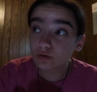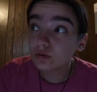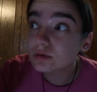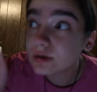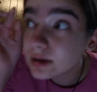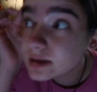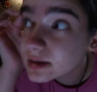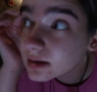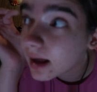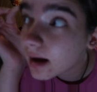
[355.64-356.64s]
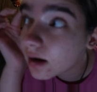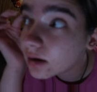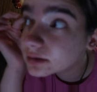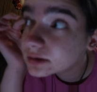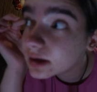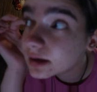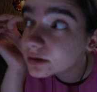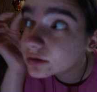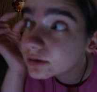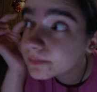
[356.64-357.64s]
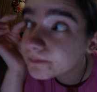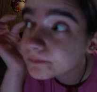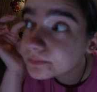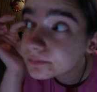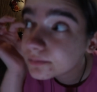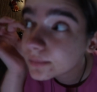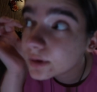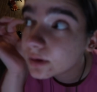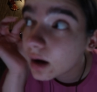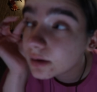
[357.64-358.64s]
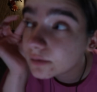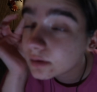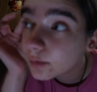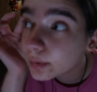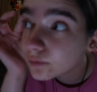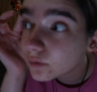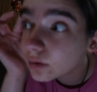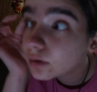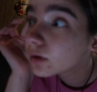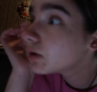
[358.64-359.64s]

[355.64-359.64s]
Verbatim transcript: who's gonna see that on stage? Not a single person.